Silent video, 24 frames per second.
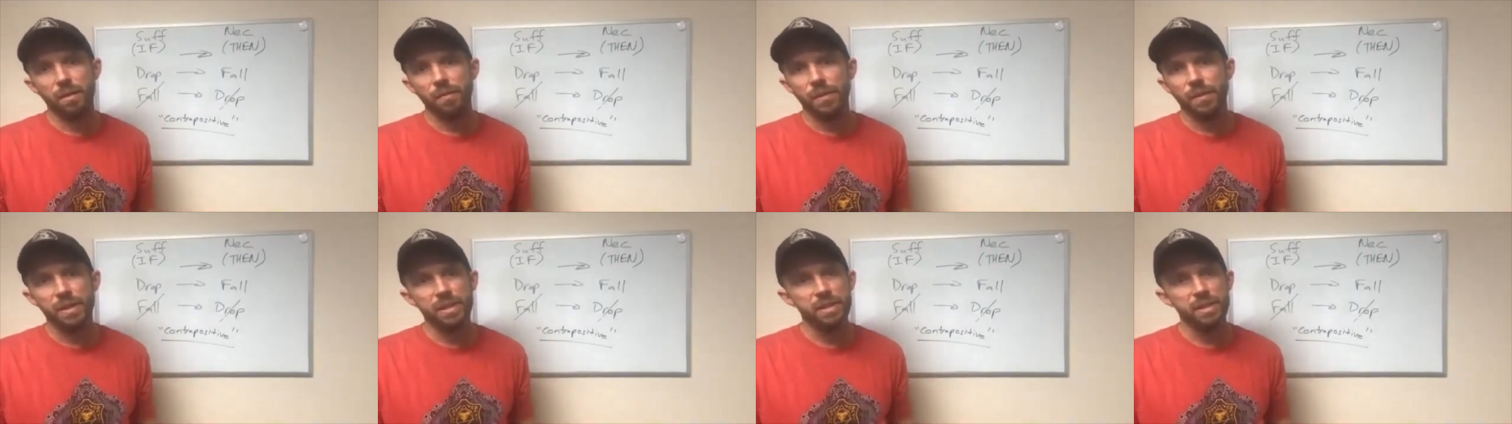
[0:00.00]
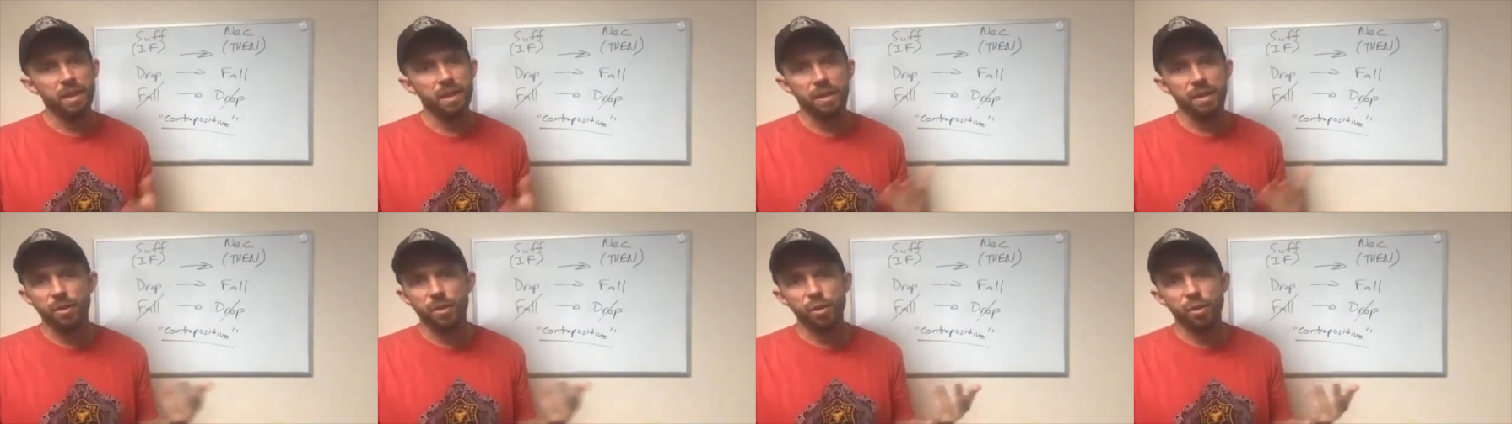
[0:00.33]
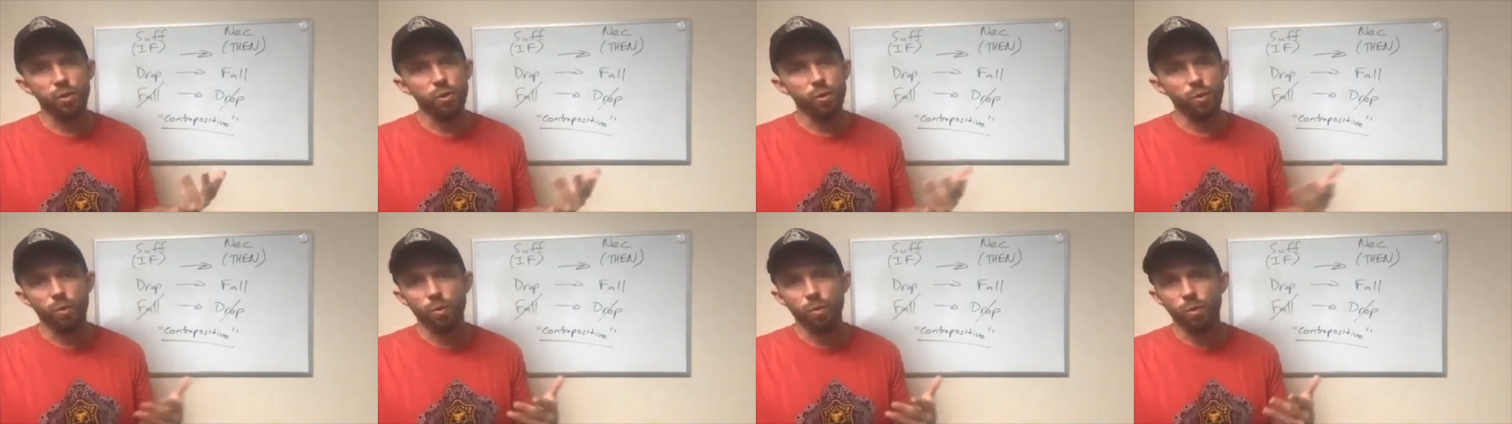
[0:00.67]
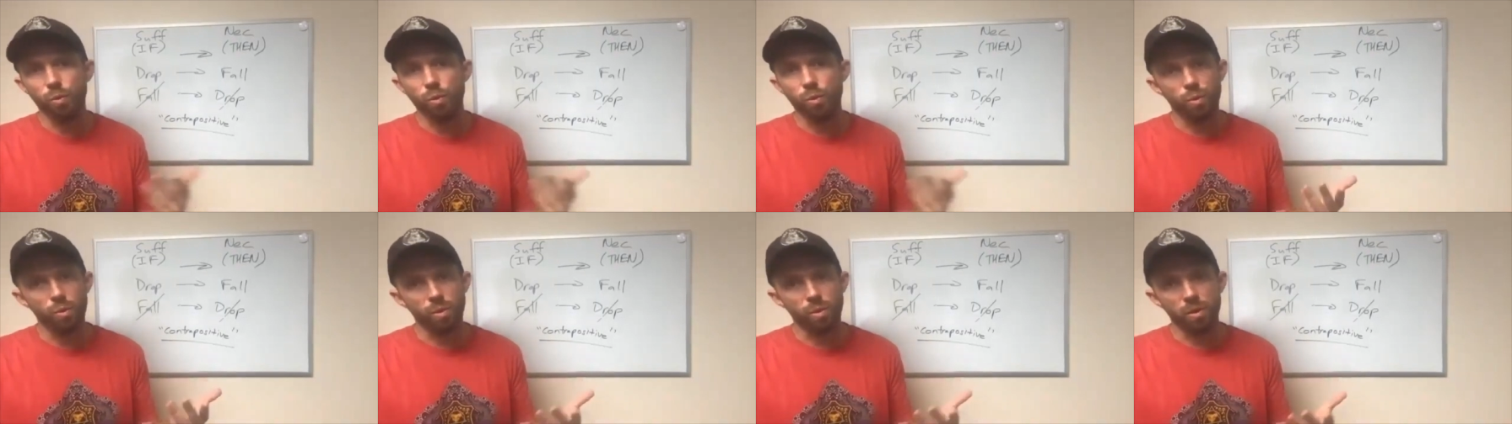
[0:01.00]
That's not a new
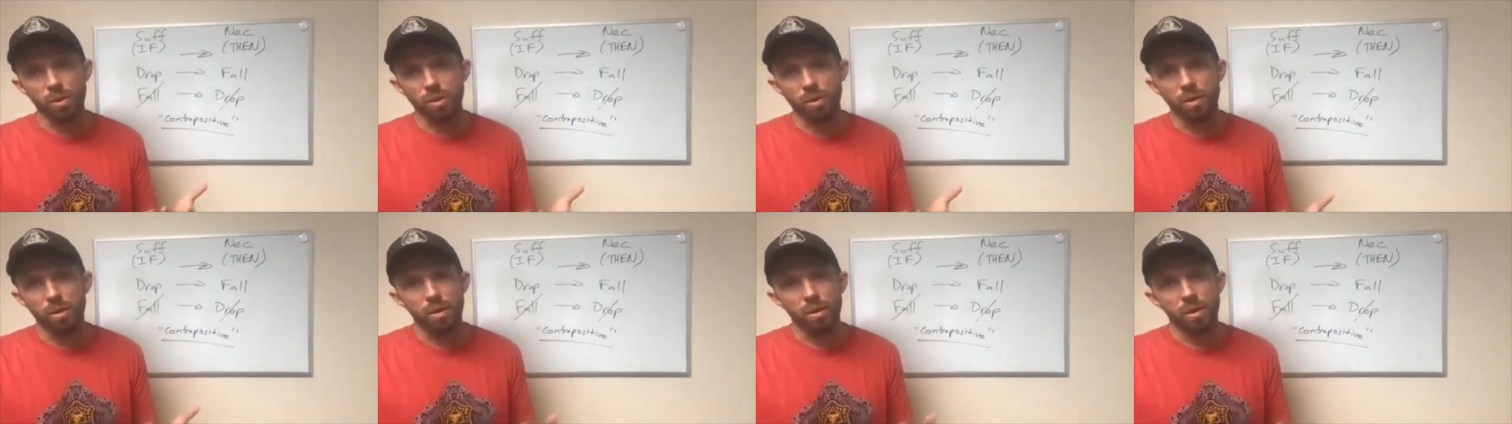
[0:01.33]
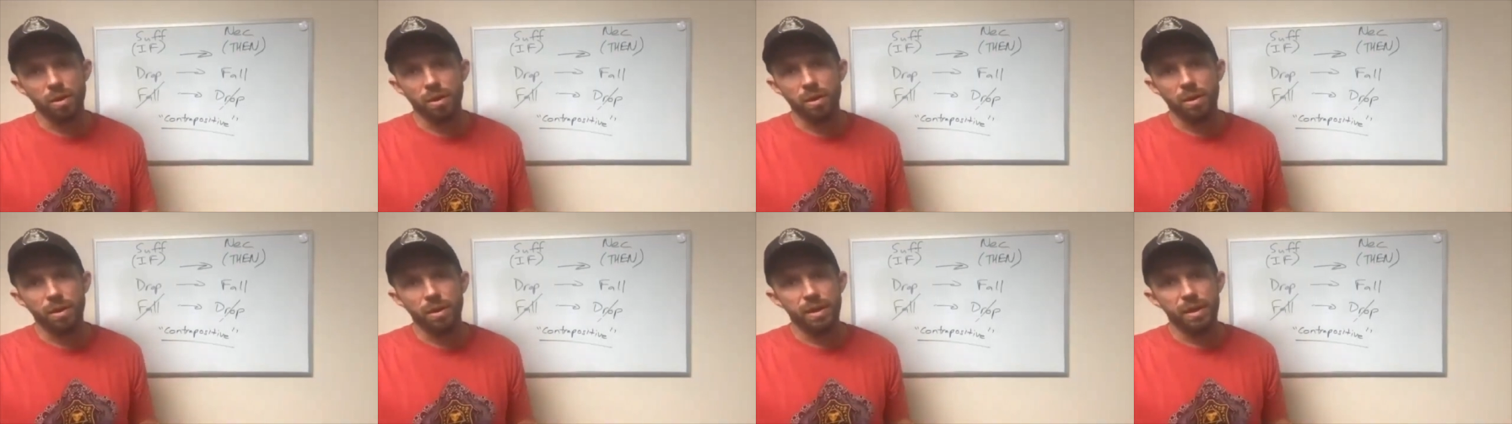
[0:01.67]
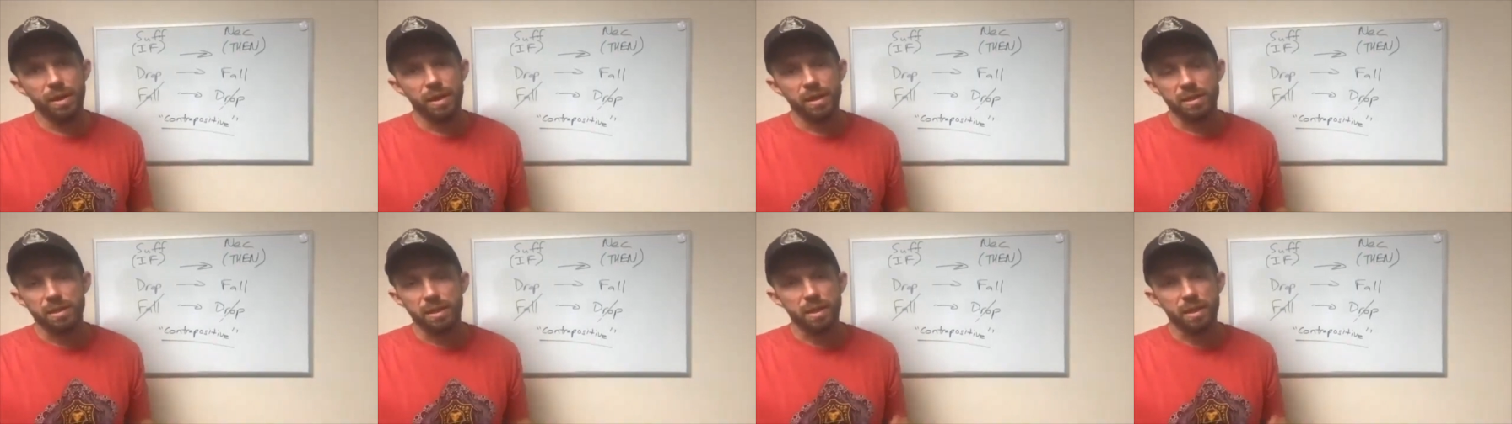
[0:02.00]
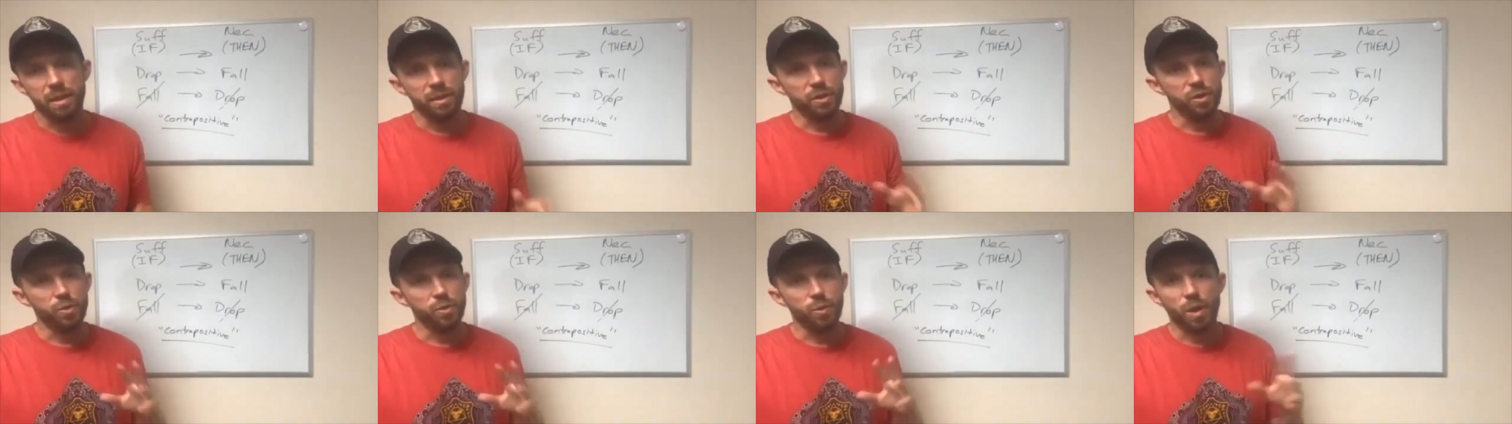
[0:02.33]
rule. It's not
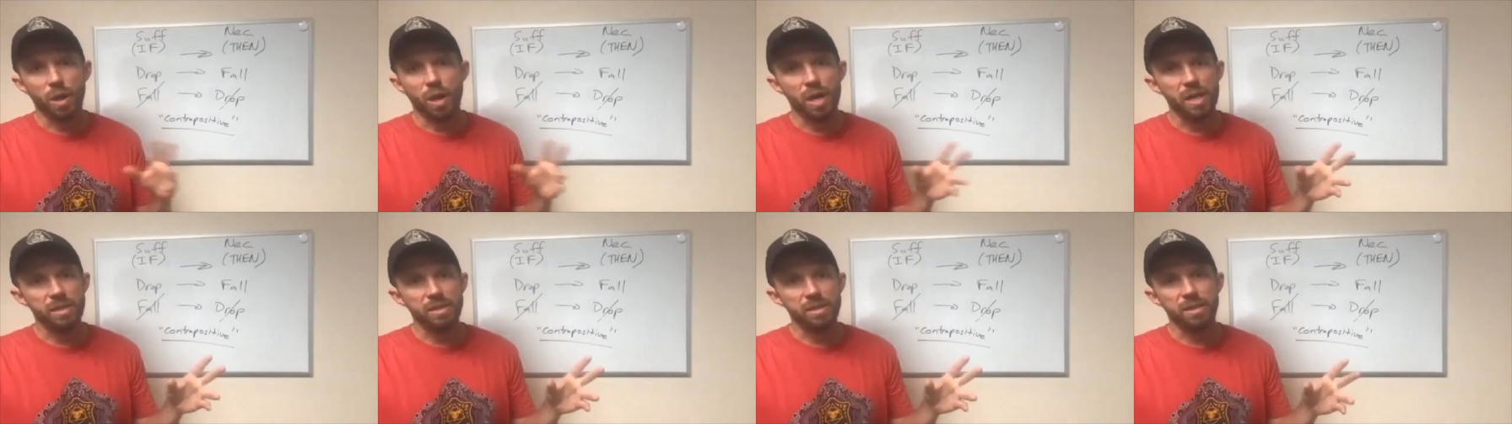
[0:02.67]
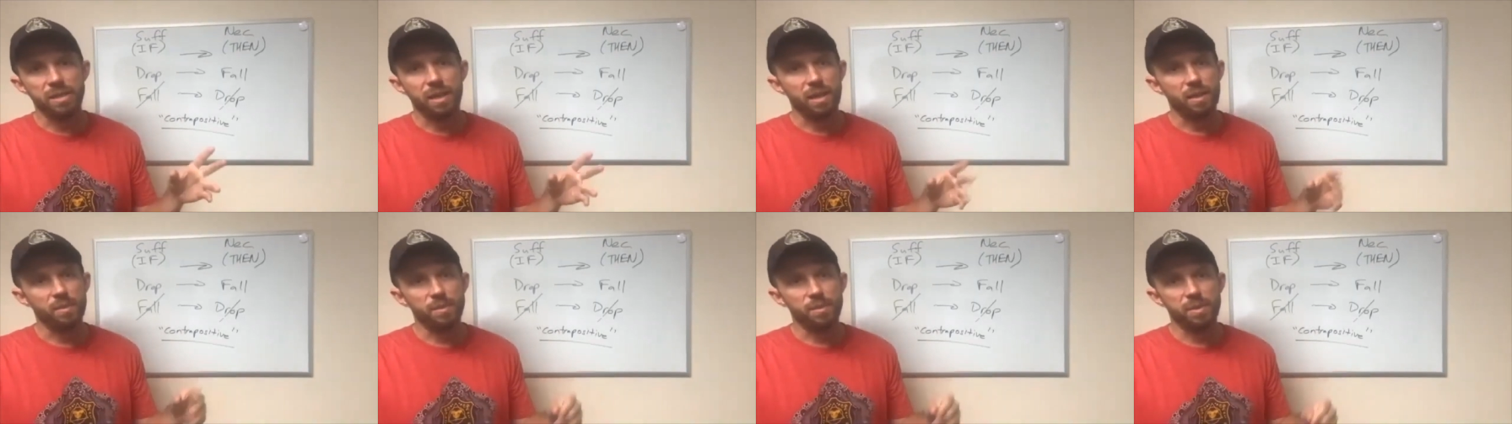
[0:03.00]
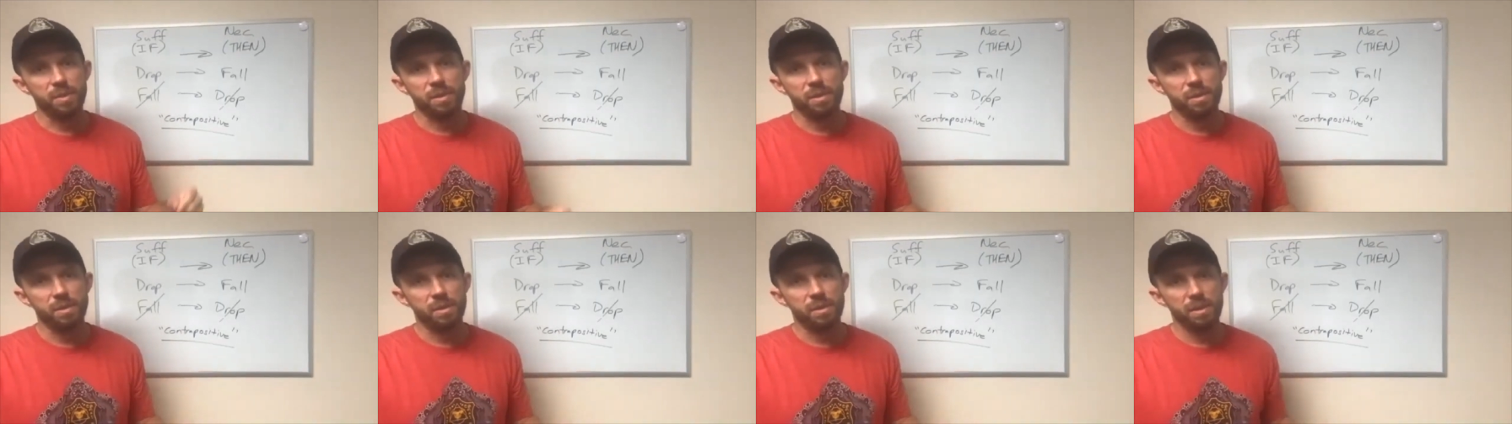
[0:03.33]
a new concept.